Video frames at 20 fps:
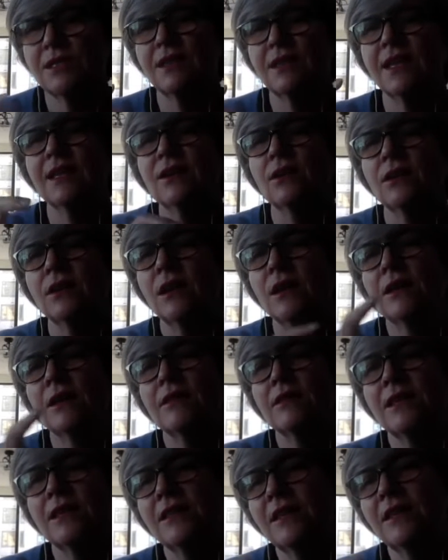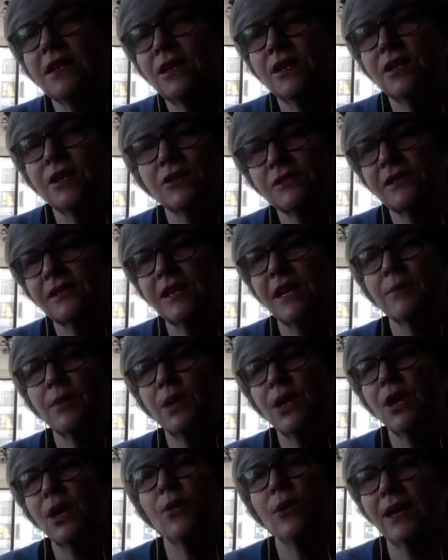And then, then the years
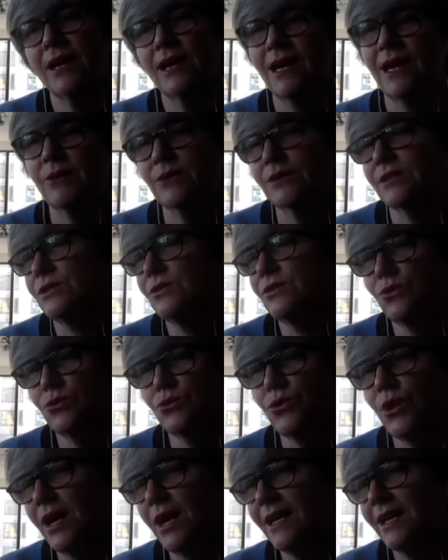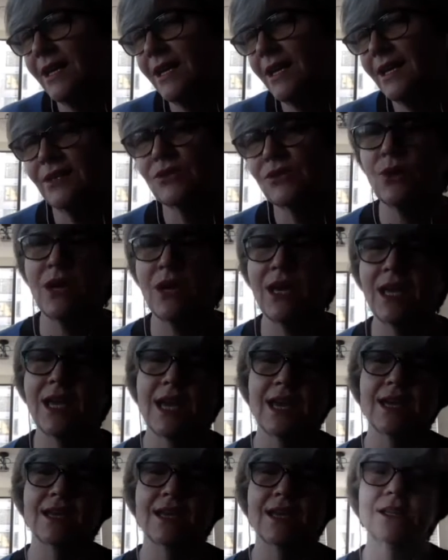kept going and I was still writing. So I
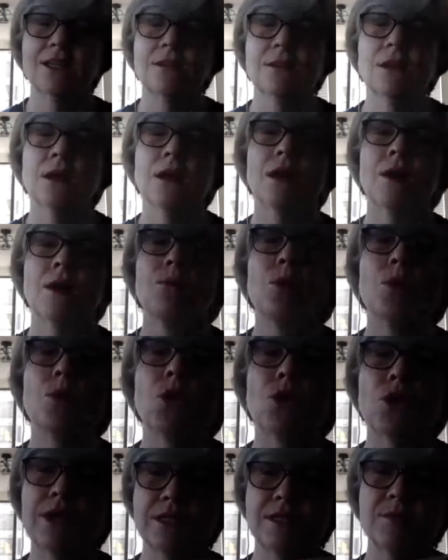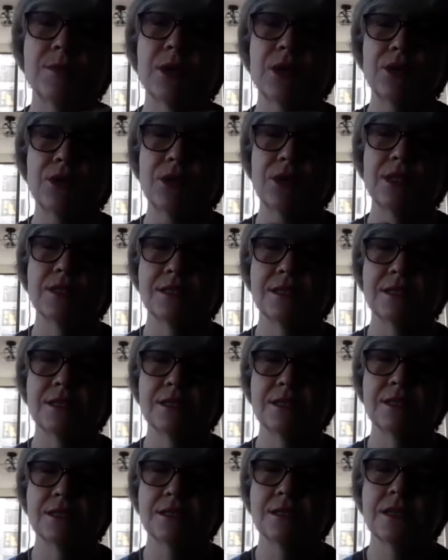added more
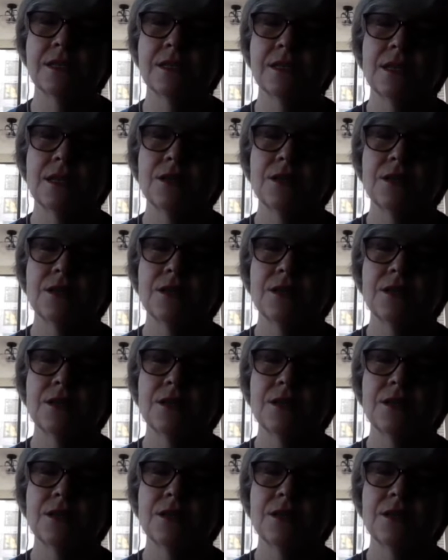experiences